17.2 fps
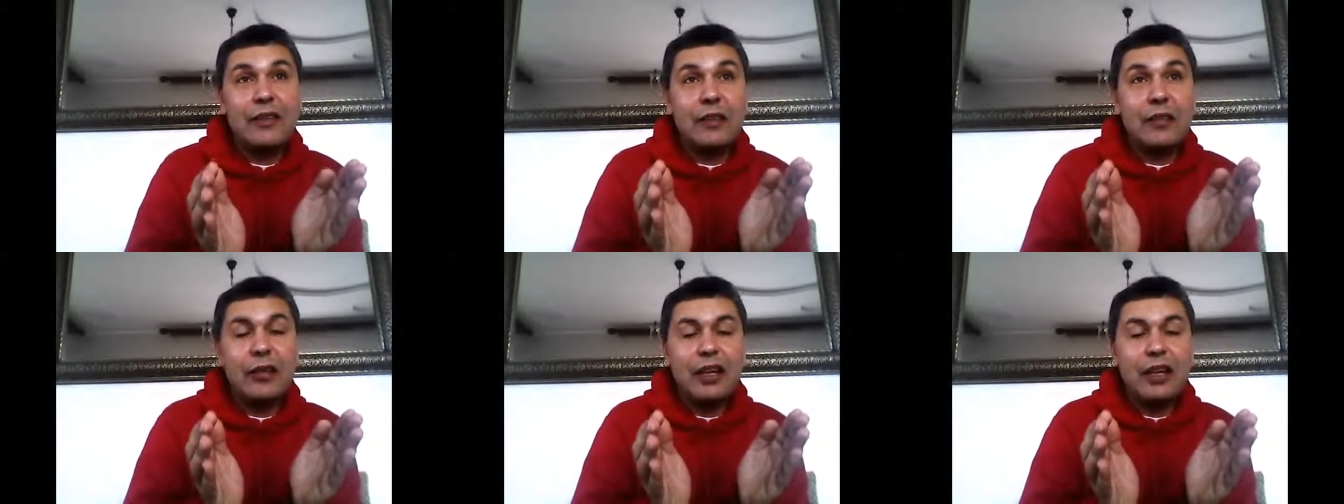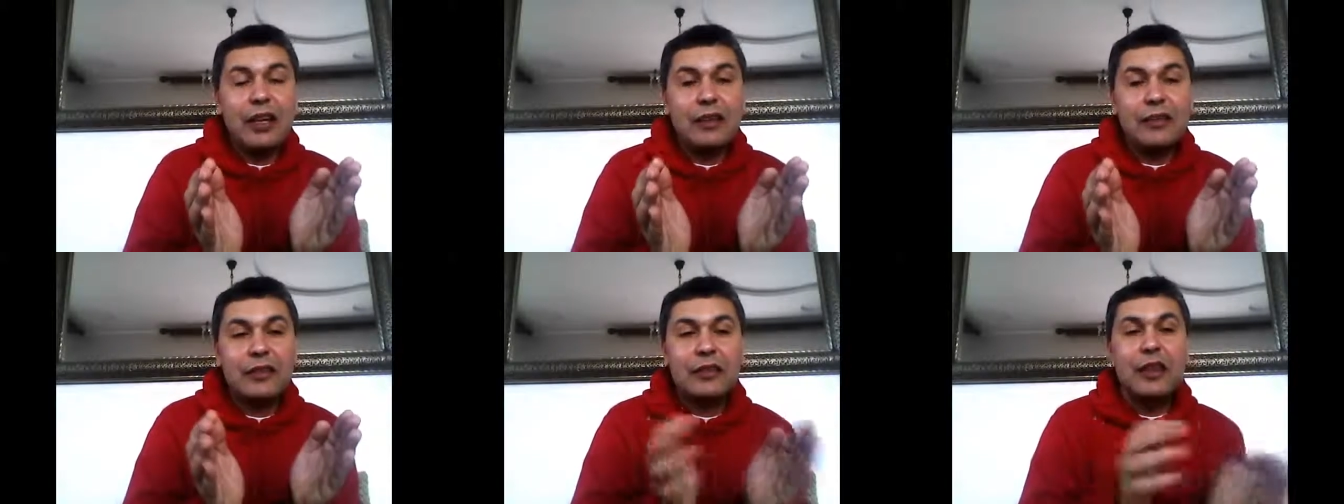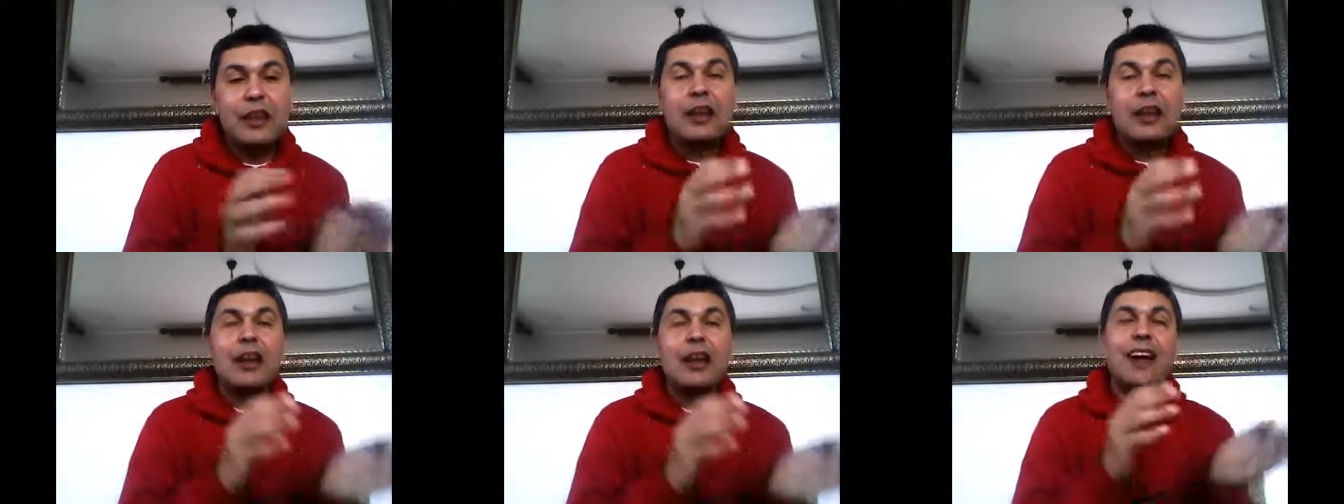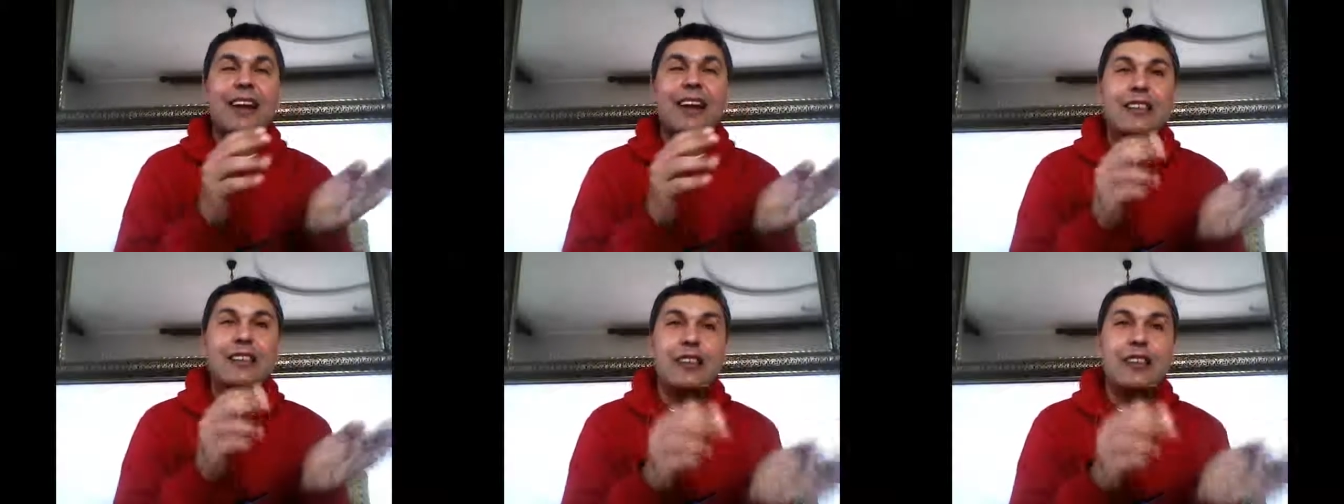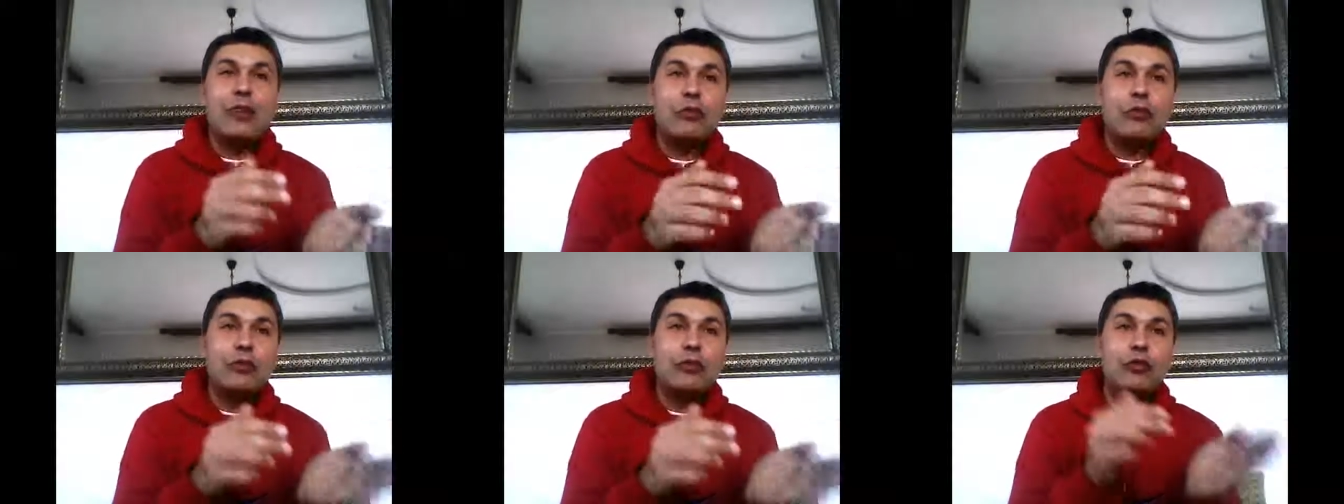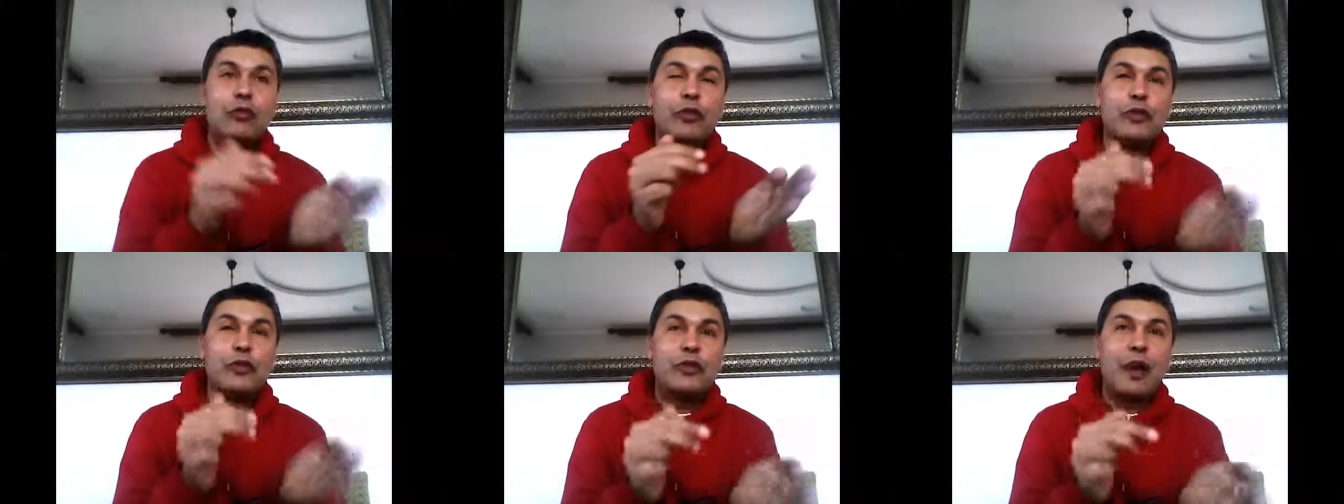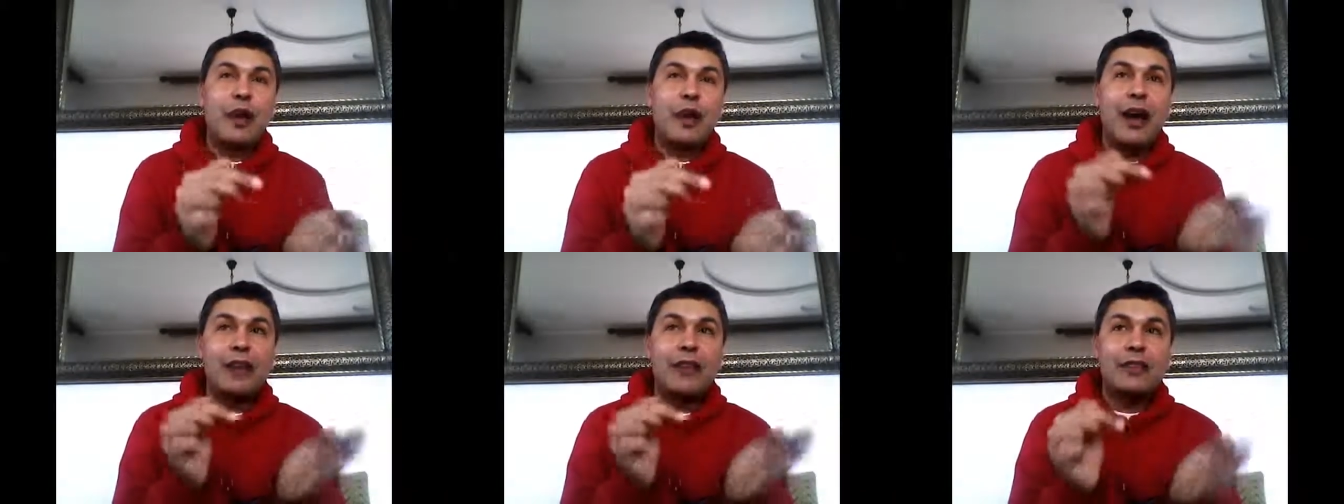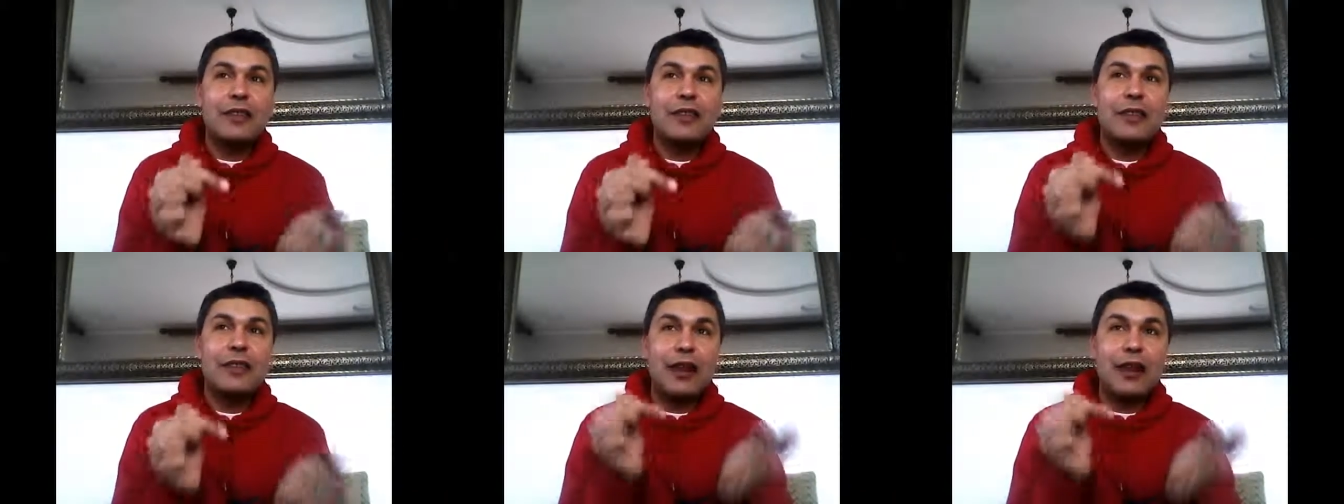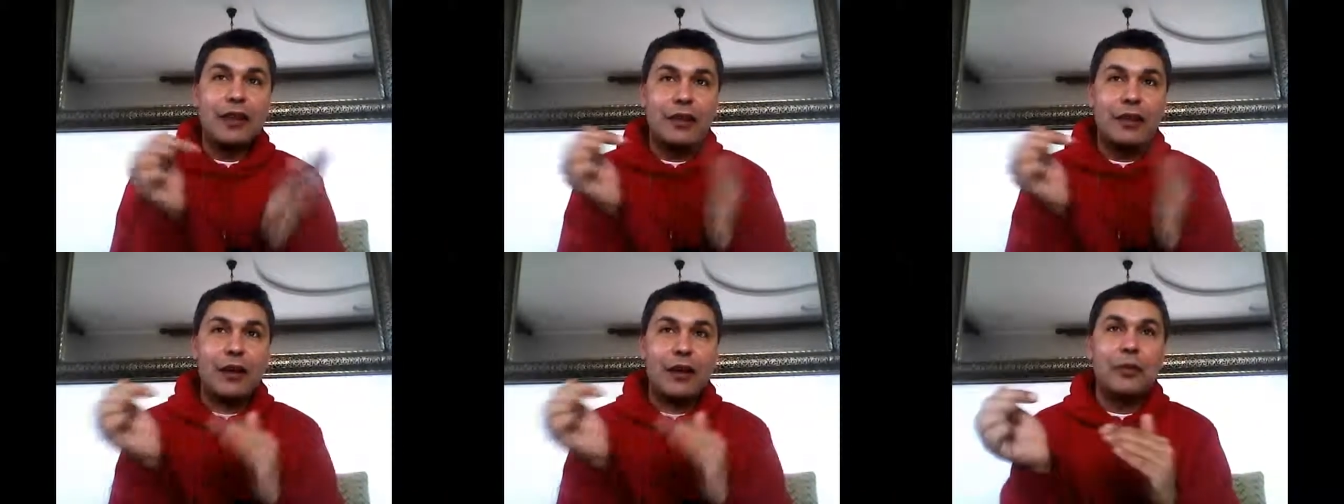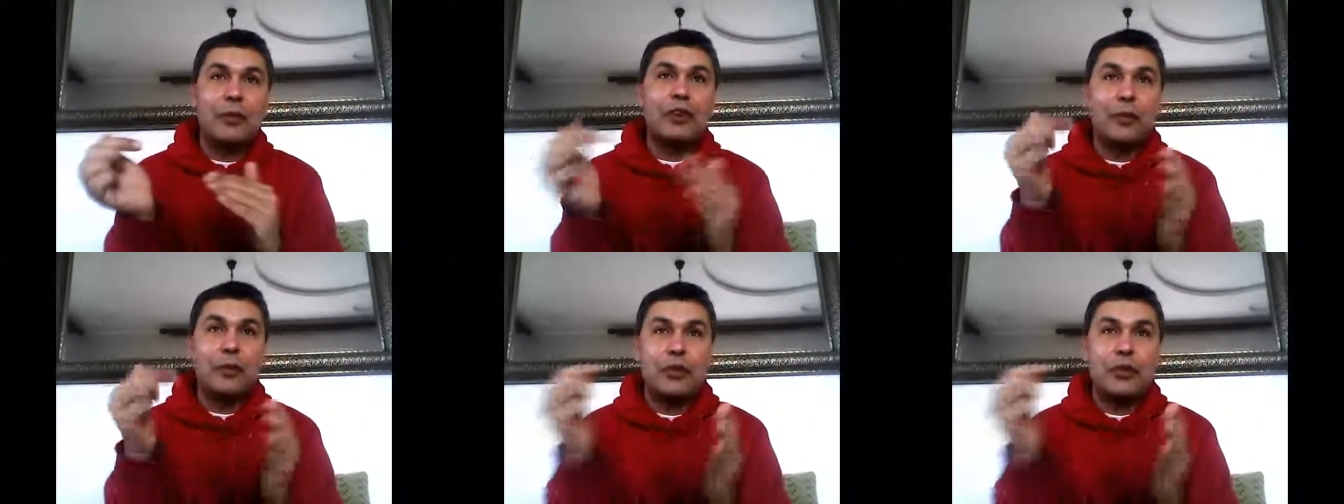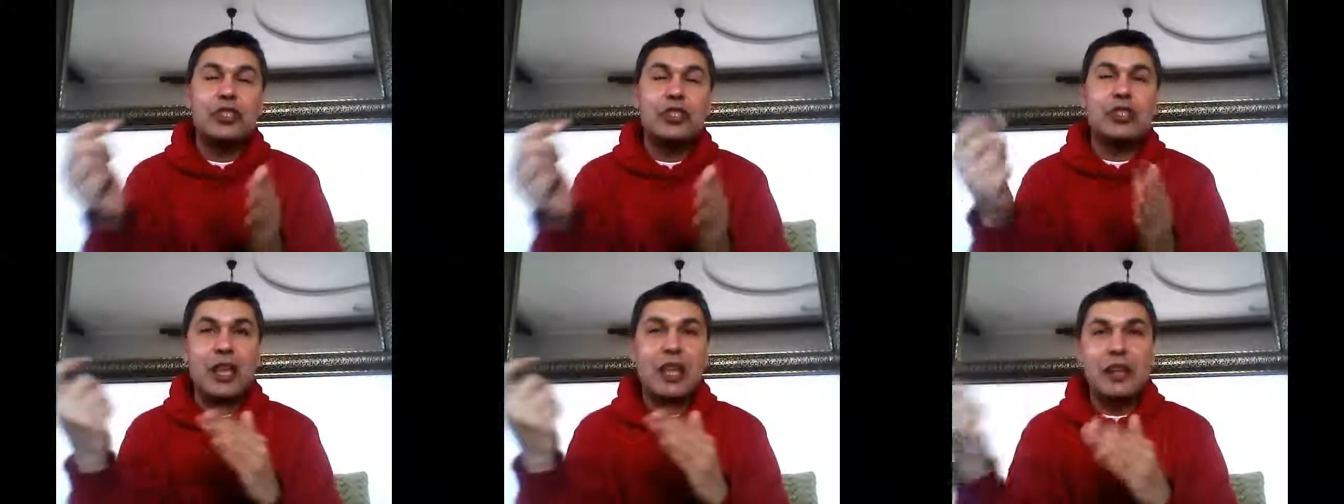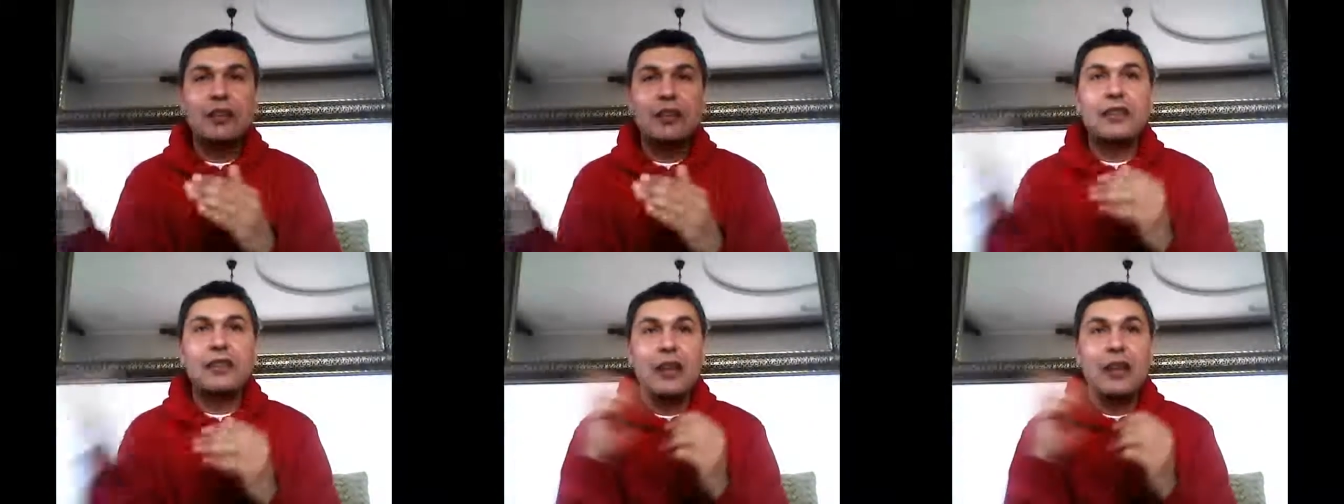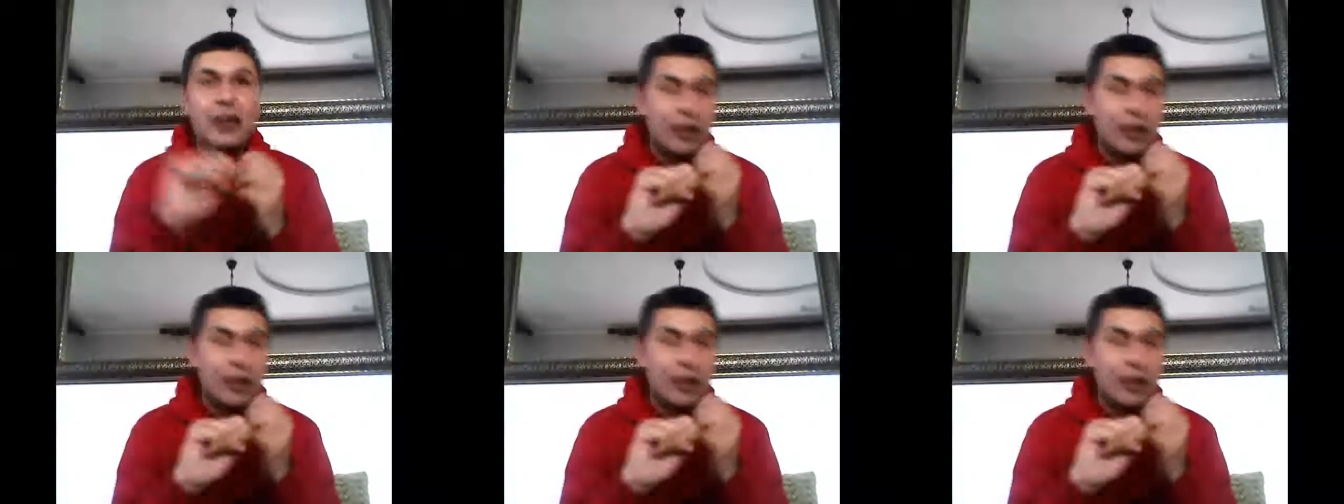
minutes. and then we move to asking and commenting, which takes